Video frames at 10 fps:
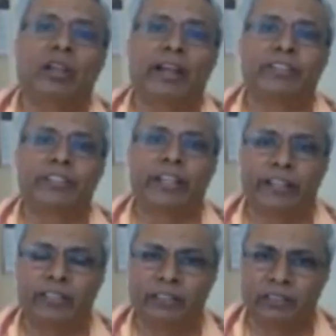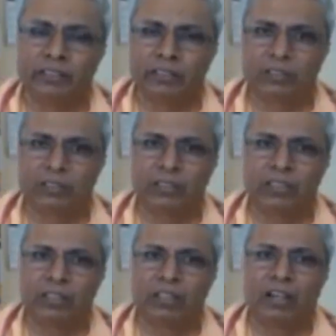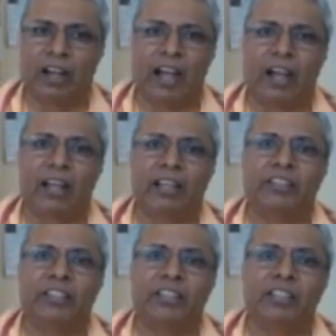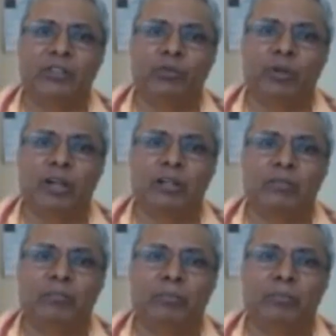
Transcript: and said, I think you are